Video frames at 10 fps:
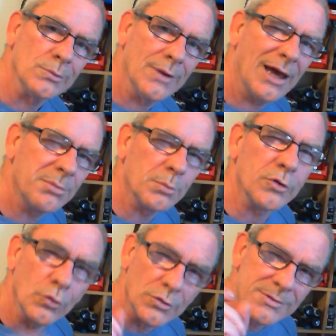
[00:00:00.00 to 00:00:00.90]
Happy with
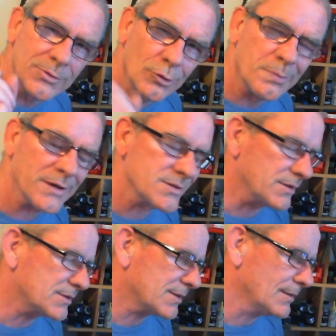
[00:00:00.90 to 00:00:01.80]
your basic
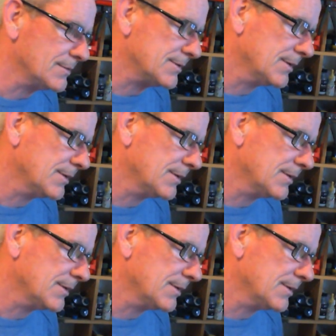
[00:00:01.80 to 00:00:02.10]
skills,